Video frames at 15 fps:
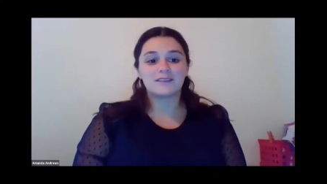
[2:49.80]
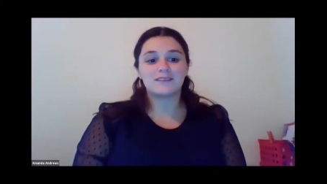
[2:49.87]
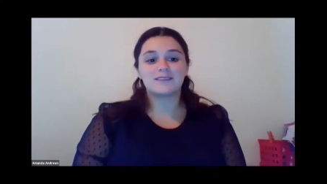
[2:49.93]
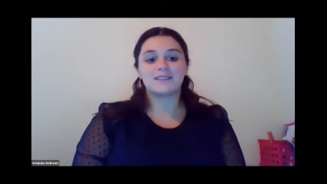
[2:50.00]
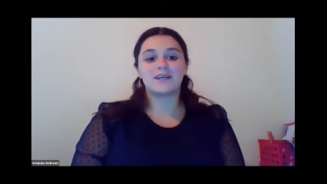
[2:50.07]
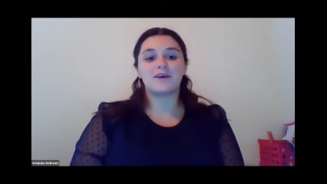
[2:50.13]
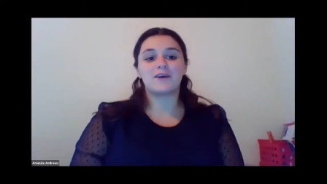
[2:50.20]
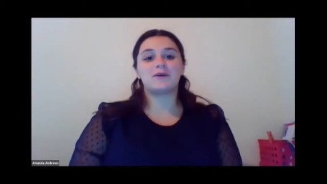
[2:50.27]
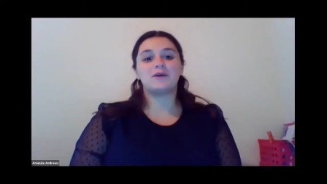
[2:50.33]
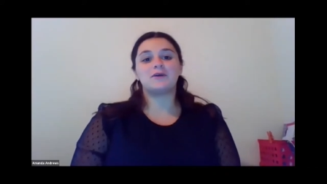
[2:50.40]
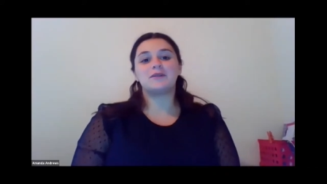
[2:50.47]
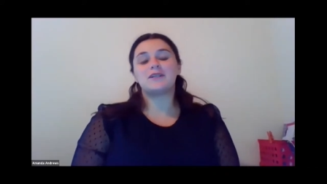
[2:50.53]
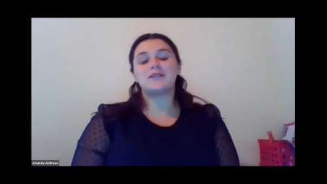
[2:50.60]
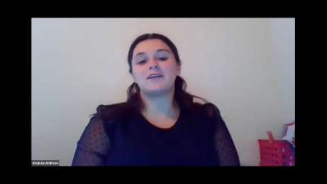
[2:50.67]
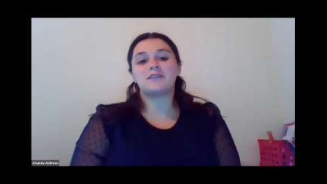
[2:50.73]
So
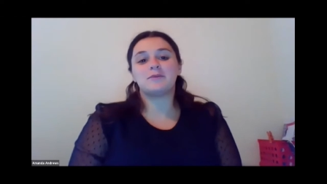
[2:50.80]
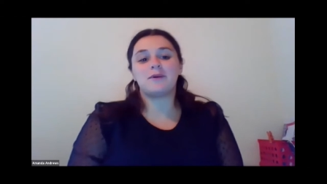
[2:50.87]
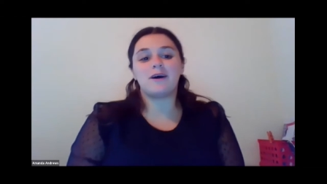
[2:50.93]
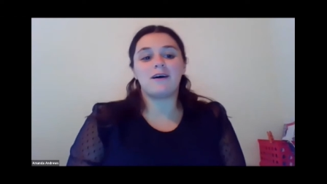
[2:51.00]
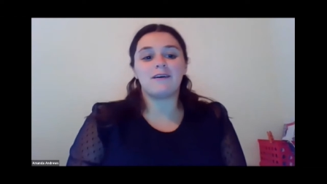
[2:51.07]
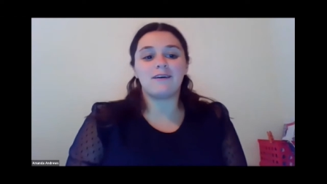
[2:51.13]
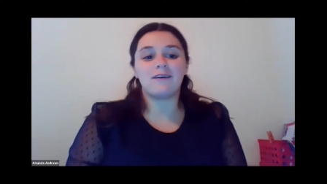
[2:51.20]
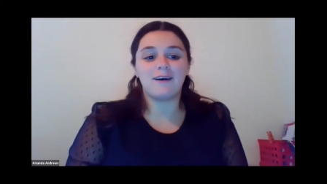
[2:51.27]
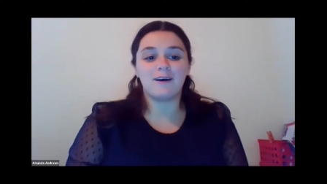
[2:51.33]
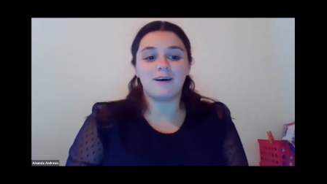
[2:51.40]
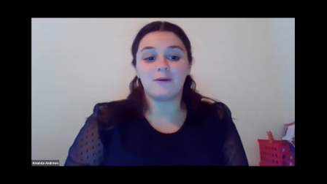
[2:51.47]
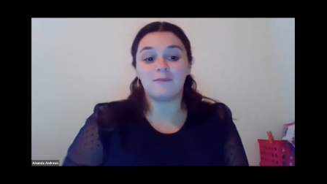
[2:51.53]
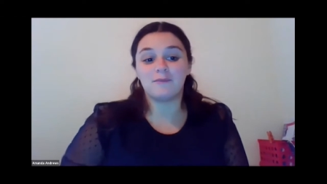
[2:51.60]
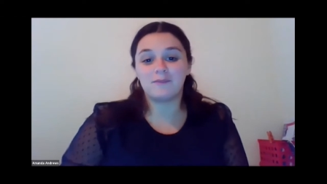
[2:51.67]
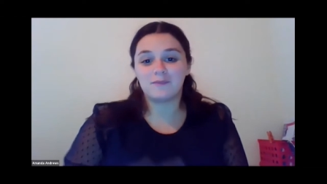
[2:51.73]
you talked about
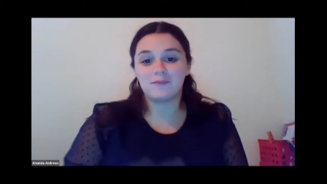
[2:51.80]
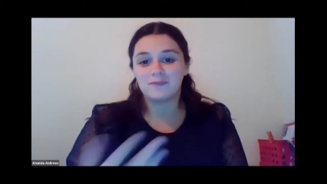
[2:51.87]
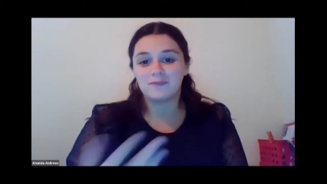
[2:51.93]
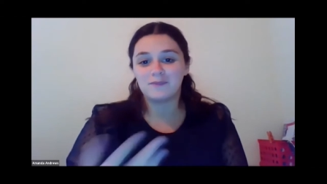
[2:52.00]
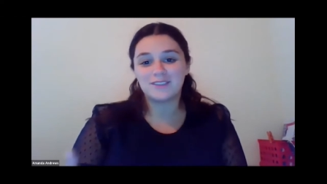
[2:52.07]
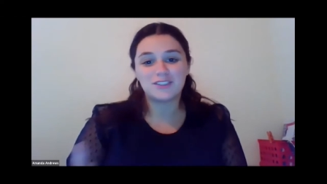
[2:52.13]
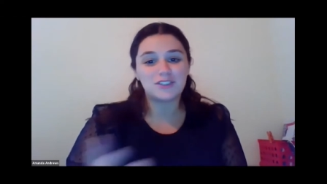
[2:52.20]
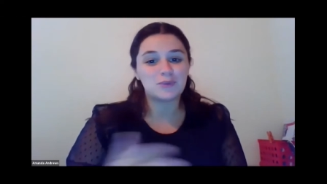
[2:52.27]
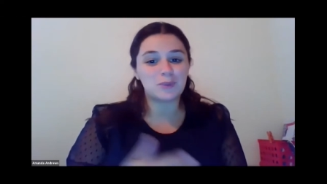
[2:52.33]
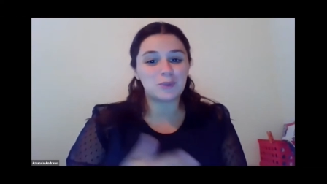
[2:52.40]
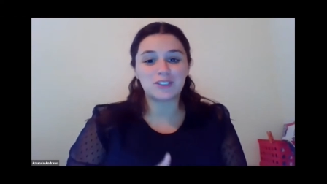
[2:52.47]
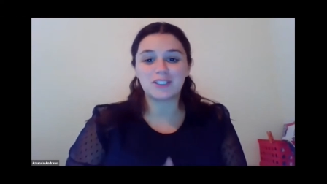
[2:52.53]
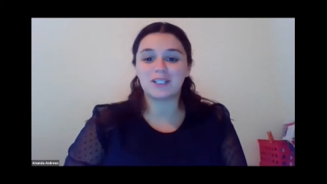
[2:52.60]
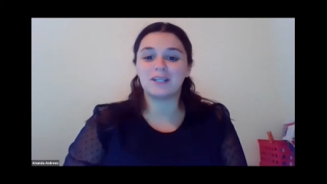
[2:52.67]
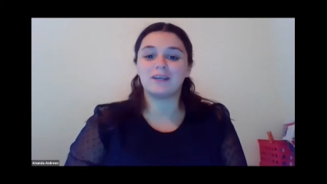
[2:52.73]
um,
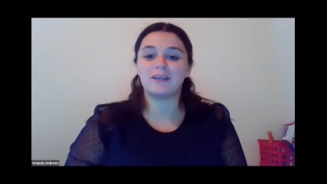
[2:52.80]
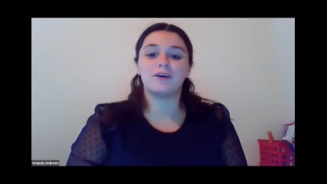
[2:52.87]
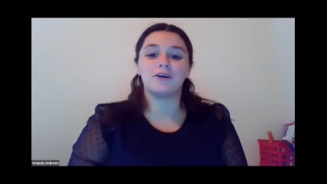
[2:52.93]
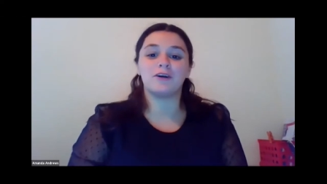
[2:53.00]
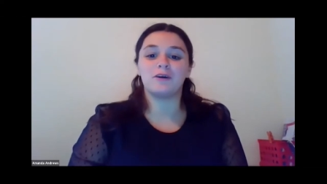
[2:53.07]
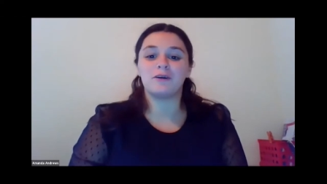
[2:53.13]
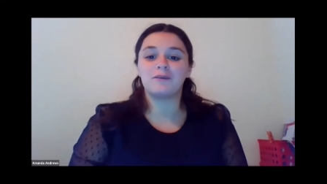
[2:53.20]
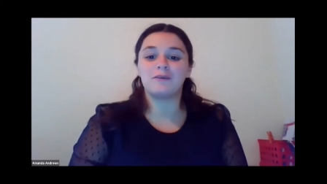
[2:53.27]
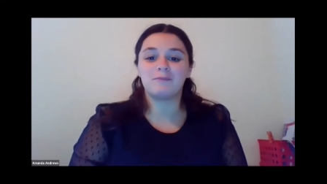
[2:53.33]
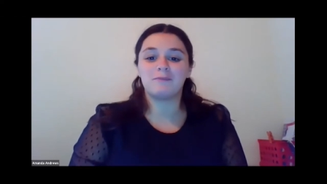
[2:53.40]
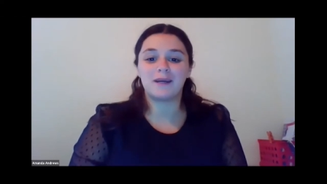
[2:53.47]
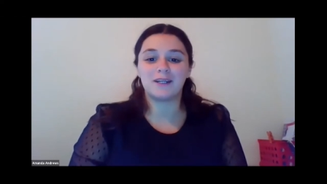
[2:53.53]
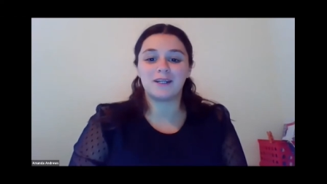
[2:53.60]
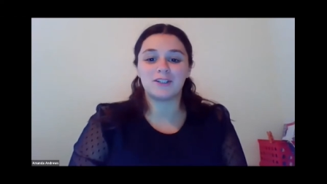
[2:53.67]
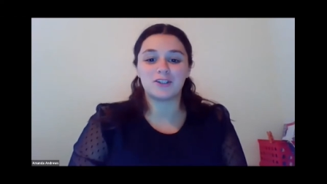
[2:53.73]
switching your
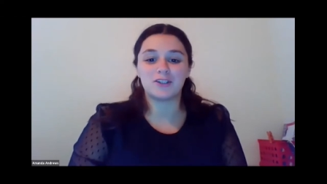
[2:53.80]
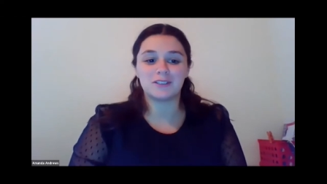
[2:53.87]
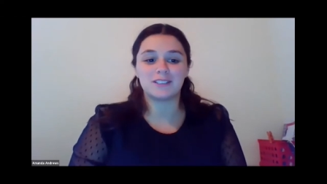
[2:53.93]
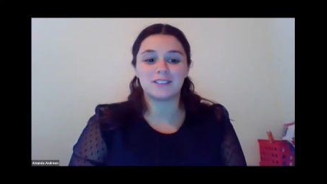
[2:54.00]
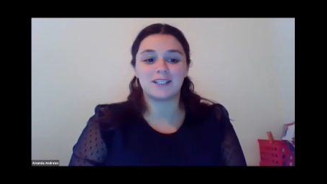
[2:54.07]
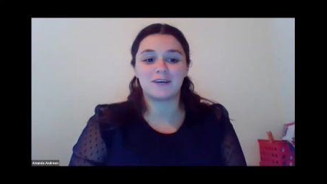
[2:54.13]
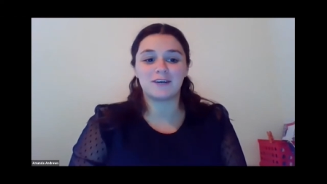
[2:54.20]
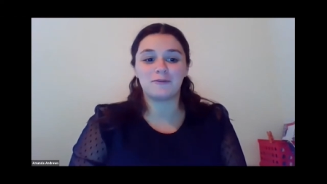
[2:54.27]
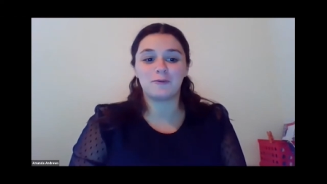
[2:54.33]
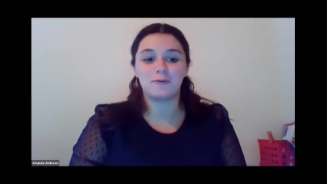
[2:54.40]
major and stuff.